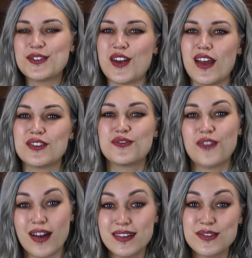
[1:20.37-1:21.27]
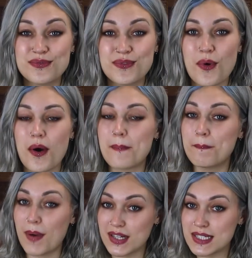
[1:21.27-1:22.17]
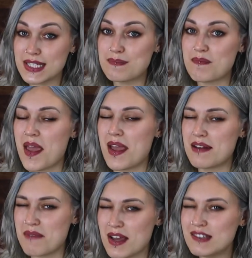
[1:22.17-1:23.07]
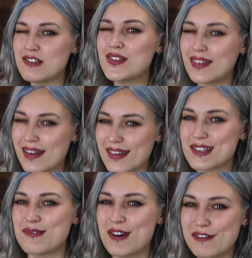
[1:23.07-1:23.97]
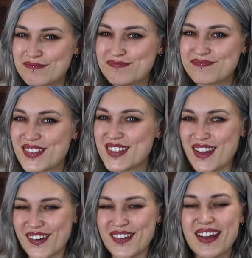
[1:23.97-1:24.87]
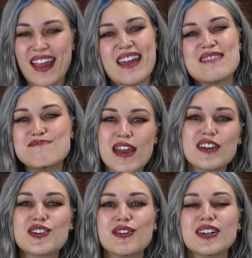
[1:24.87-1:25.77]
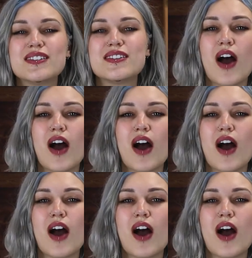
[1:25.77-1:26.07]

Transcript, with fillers: to change fonts for buttons and menus in the next one. So make sure to